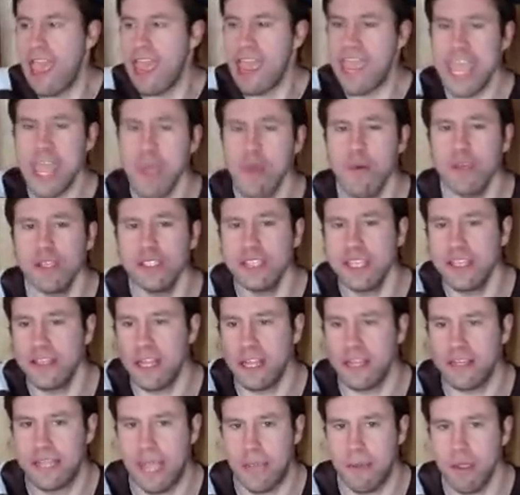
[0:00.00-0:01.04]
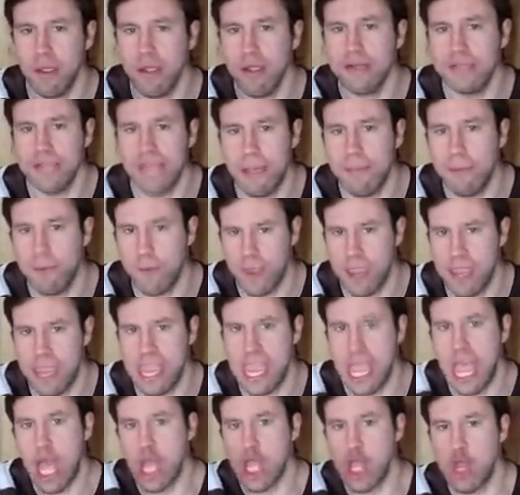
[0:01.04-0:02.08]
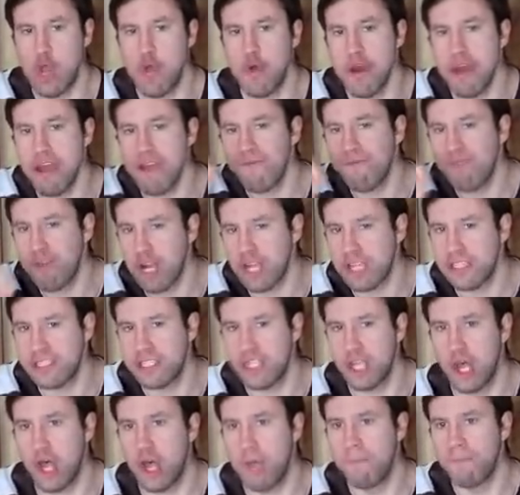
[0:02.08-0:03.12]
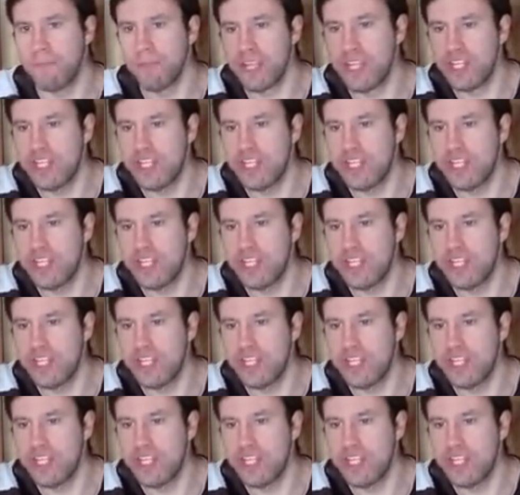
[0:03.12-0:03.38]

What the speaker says: He was in the WWE Universal